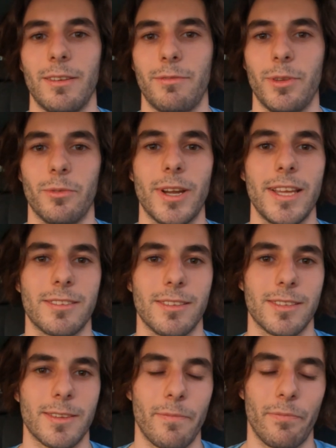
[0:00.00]
few
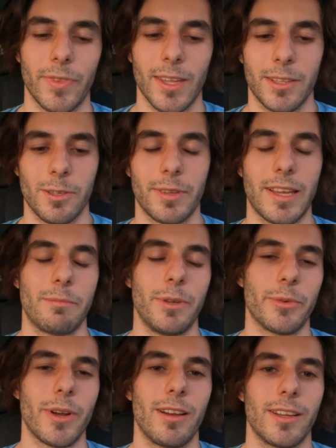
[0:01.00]
races. Don't get me
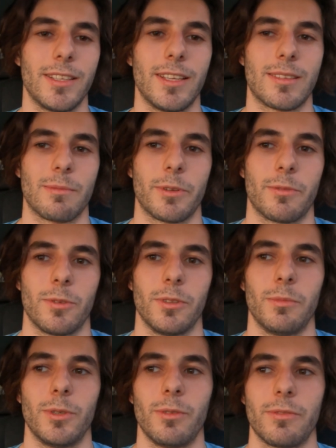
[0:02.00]
wrong, I did some cool
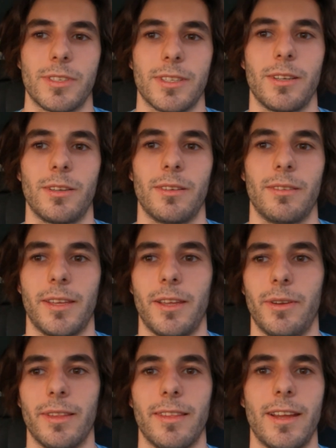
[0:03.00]
moves
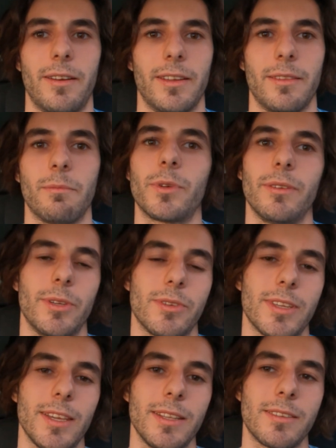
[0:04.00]
here and there in the
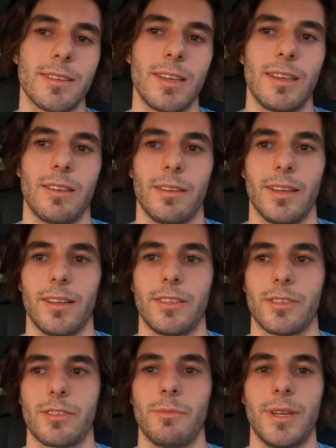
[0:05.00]
previous heats
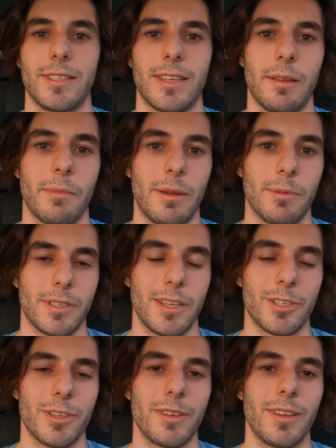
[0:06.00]
just to maintain my
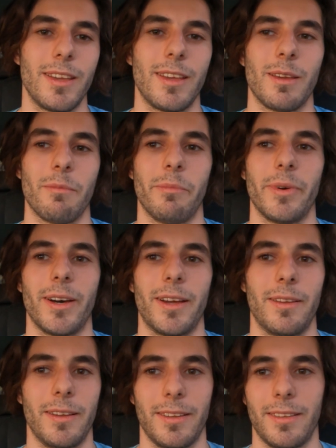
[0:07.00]
position,
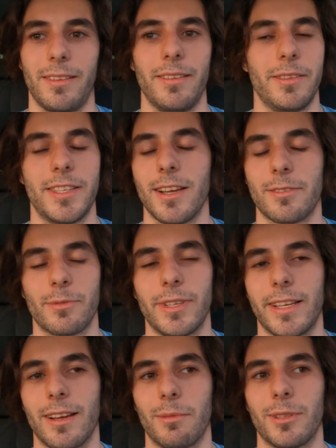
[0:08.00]
but it doesn't
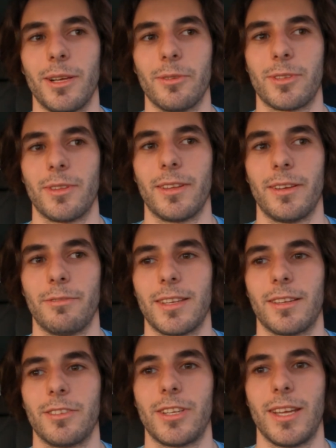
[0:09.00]
really come close to the
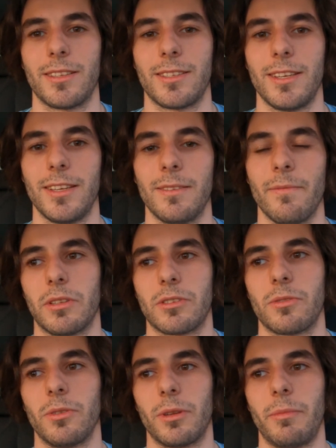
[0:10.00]
second chance heat. It's
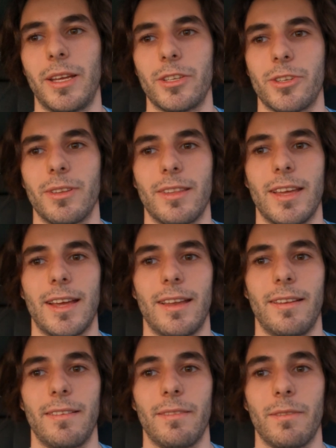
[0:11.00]
cool to mention
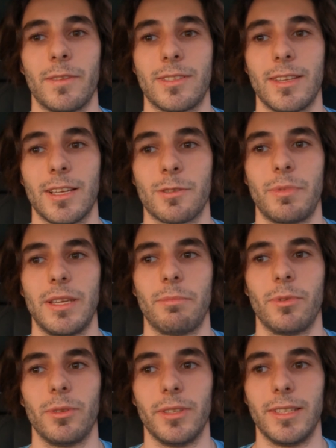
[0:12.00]
that 6
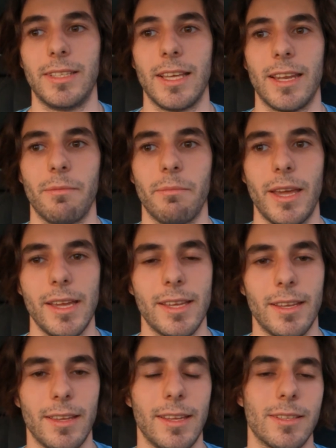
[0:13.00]
people didn't make
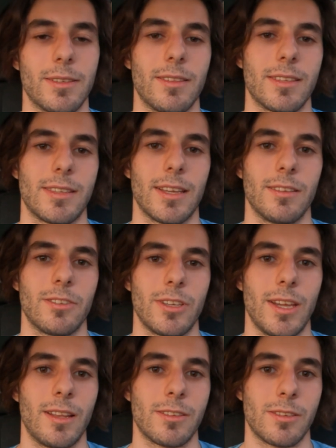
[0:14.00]
it into the second
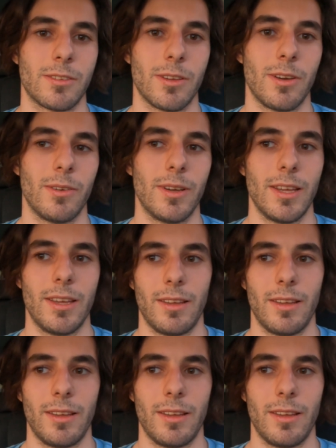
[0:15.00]
chance, so